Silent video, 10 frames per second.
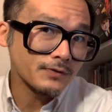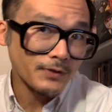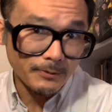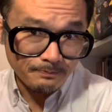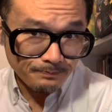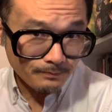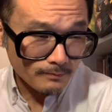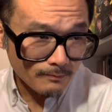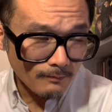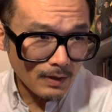So
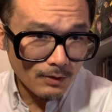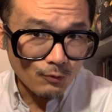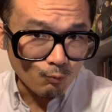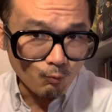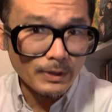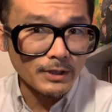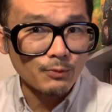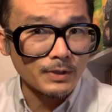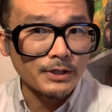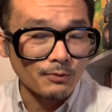it is
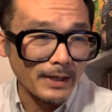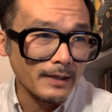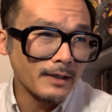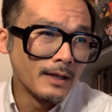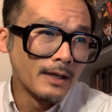really great.